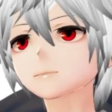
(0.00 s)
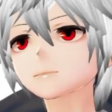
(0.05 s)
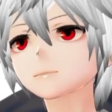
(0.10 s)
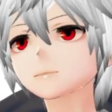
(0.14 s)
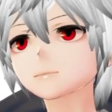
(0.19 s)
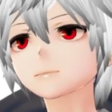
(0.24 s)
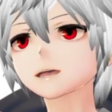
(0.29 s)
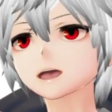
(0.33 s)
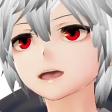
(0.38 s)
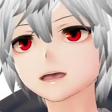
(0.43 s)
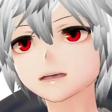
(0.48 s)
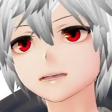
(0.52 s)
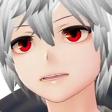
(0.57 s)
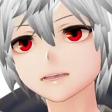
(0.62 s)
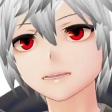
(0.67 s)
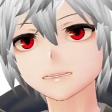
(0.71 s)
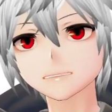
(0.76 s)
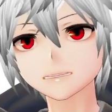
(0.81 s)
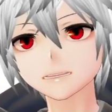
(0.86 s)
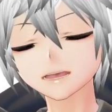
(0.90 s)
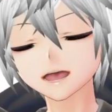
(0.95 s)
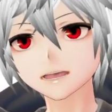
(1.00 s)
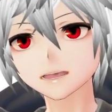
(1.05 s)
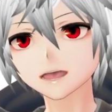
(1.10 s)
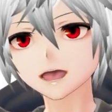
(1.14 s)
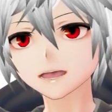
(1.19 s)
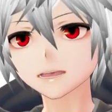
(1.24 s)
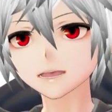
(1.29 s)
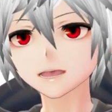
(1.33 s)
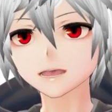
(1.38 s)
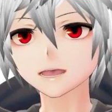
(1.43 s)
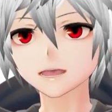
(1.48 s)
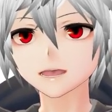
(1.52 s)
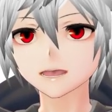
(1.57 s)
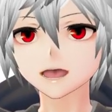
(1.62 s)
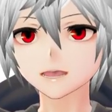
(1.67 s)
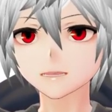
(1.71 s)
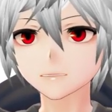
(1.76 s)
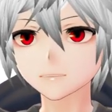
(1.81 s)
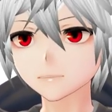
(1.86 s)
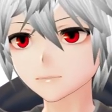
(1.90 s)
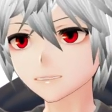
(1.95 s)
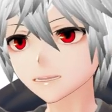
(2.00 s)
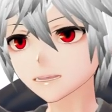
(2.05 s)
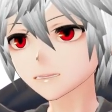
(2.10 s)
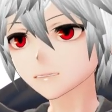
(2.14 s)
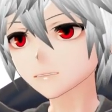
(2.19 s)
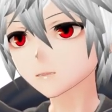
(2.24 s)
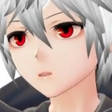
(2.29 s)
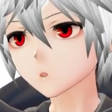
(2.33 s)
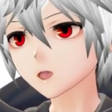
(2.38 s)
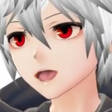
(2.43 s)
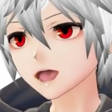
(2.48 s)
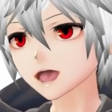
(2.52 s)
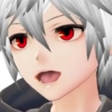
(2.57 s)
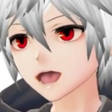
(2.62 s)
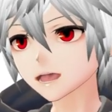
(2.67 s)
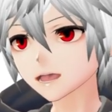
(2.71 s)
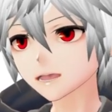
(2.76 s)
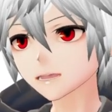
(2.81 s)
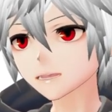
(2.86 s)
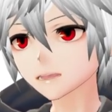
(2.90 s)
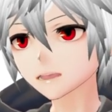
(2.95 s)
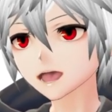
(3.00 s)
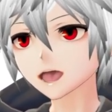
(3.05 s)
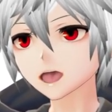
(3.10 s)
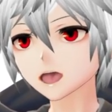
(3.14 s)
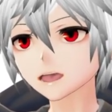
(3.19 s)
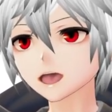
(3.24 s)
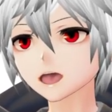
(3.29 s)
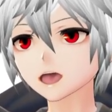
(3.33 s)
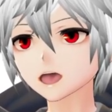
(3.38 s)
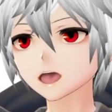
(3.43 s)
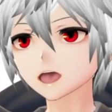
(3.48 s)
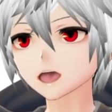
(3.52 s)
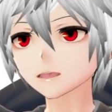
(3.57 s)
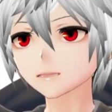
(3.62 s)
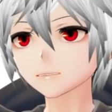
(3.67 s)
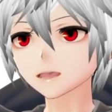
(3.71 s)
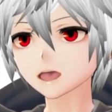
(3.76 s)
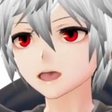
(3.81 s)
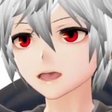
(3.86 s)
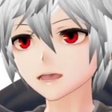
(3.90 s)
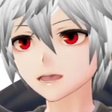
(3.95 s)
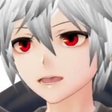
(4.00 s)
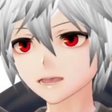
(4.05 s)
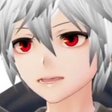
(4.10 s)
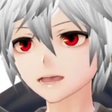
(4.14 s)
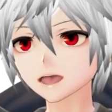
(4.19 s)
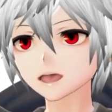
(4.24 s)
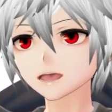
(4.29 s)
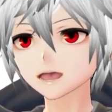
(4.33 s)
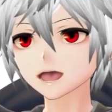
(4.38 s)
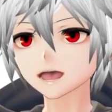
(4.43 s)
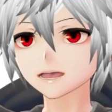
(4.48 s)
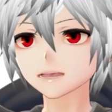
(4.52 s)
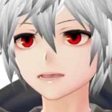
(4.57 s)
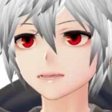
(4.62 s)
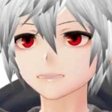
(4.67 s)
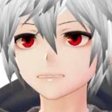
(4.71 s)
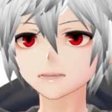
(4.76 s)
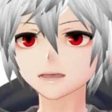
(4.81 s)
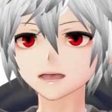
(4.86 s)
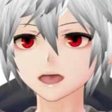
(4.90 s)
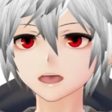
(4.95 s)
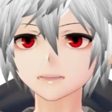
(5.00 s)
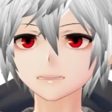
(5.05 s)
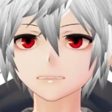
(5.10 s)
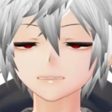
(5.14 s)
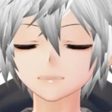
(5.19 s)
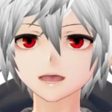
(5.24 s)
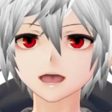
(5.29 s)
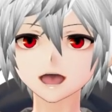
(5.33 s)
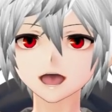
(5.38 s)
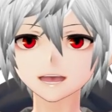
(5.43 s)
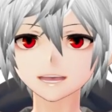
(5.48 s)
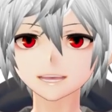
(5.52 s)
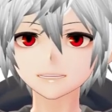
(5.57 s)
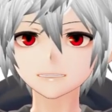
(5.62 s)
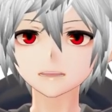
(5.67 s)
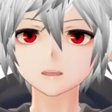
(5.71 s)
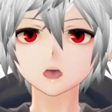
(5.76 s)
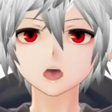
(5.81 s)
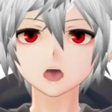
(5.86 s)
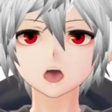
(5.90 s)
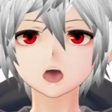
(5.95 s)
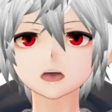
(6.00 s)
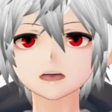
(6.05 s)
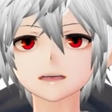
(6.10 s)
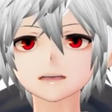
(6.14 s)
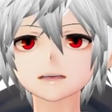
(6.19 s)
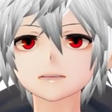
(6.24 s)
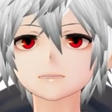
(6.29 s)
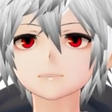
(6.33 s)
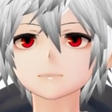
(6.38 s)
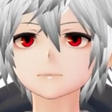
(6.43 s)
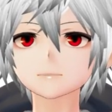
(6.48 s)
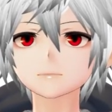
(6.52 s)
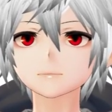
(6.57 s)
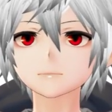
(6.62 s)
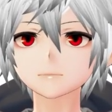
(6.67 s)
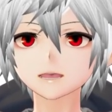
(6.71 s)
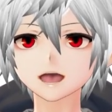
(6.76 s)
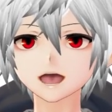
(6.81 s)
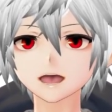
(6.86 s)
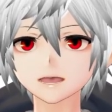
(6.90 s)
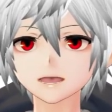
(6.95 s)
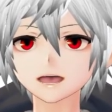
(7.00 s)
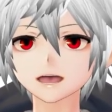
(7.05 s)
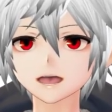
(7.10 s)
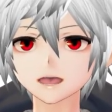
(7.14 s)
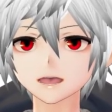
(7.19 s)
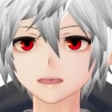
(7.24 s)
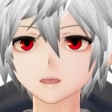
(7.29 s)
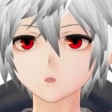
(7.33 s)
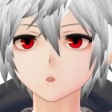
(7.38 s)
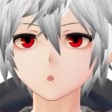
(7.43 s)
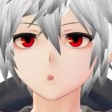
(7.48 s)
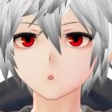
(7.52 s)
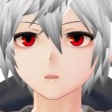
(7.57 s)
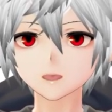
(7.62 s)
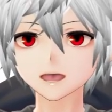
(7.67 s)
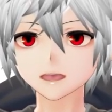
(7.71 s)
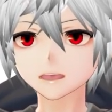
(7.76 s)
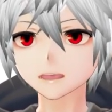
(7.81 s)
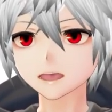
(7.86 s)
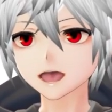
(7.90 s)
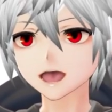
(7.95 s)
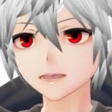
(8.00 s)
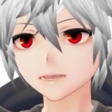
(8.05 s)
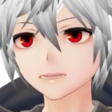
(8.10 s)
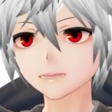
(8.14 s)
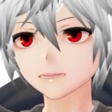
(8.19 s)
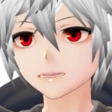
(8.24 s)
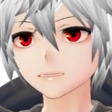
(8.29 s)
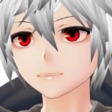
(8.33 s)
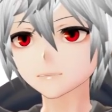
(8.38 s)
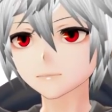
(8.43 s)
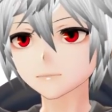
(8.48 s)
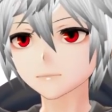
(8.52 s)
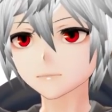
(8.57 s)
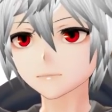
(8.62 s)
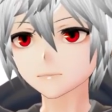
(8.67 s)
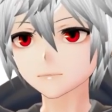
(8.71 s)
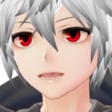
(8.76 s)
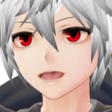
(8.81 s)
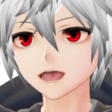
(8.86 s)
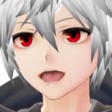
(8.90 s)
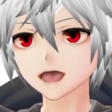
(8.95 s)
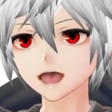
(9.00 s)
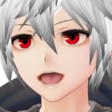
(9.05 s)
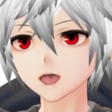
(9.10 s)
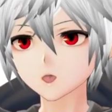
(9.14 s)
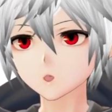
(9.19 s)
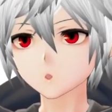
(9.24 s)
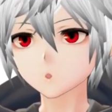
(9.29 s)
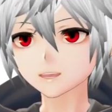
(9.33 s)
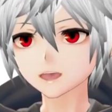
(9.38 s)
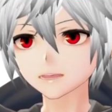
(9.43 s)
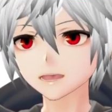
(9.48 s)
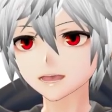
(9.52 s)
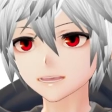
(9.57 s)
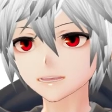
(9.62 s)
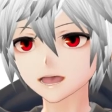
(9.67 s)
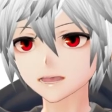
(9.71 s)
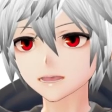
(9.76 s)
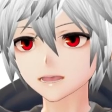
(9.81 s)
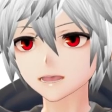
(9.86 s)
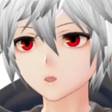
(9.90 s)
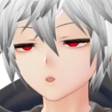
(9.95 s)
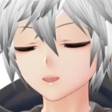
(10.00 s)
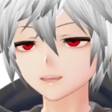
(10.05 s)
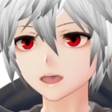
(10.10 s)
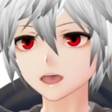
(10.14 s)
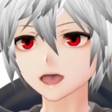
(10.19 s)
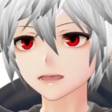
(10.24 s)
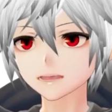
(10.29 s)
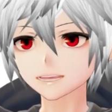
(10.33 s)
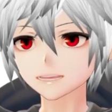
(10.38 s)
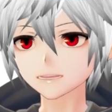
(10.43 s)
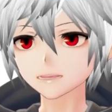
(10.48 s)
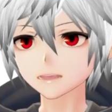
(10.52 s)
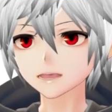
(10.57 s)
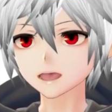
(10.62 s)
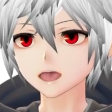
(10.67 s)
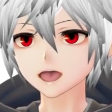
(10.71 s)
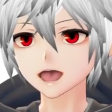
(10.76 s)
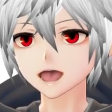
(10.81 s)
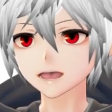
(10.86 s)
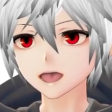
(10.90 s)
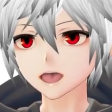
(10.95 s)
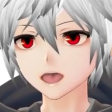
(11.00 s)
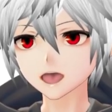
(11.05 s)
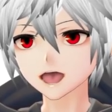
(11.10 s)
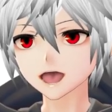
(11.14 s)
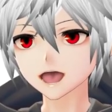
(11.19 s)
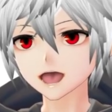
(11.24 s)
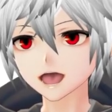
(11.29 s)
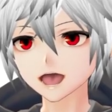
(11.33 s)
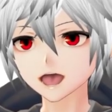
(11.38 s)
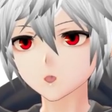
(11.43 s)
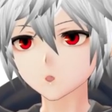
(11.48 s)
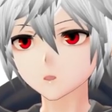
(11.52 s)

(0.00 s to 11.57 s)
I mean, it's not really. It wasn't really a problem to me, to be honest, because I enjoyed having to craft a weapon, a new weapon every time I